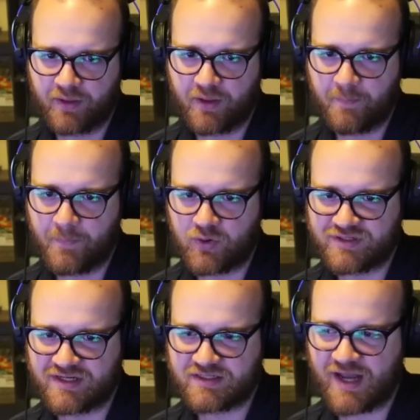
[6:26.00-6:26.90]
Opponent
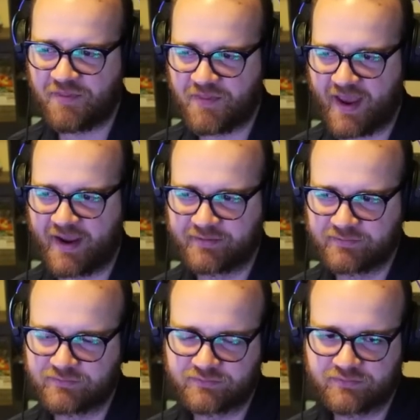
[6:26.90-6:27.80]
did nothing.
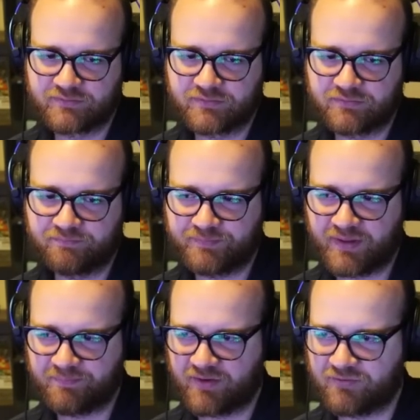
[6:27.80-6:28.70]

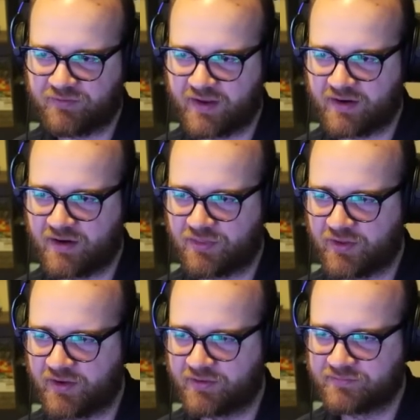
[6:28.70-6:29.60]
Big fan of
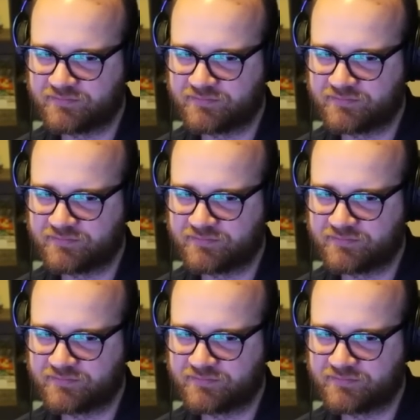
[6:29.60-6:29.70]
nothing.